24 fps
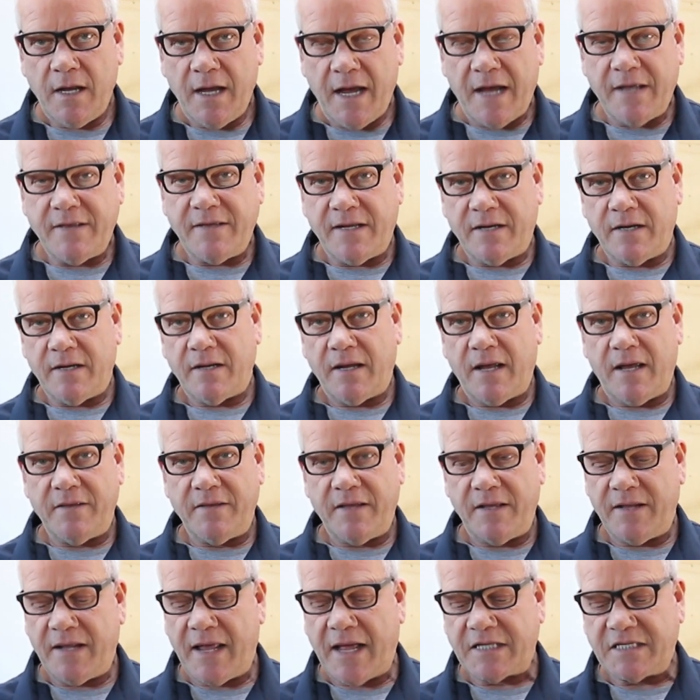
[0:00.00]
And
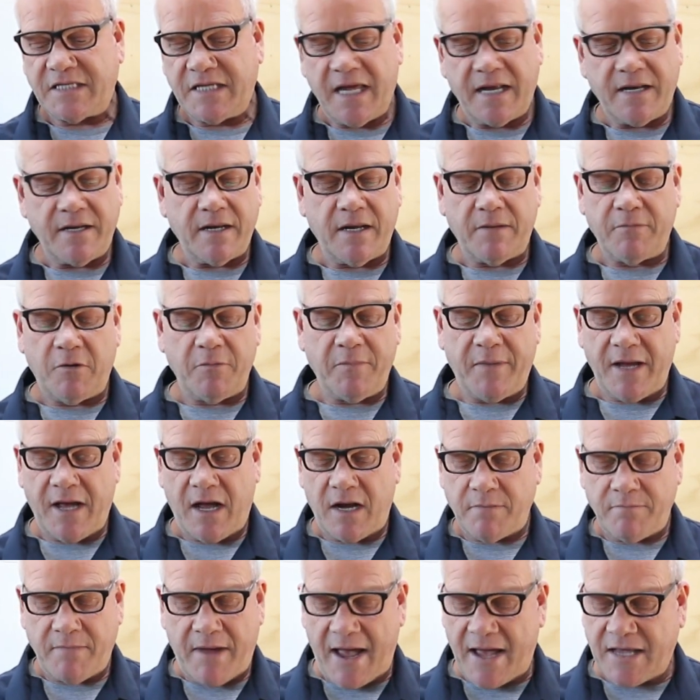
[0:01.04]
then that's it, and it will be
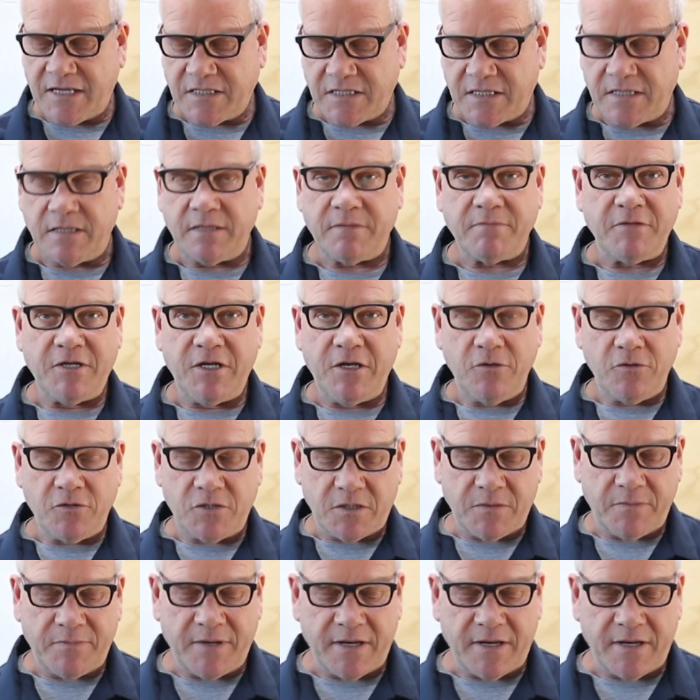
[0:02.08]
unmasked and used.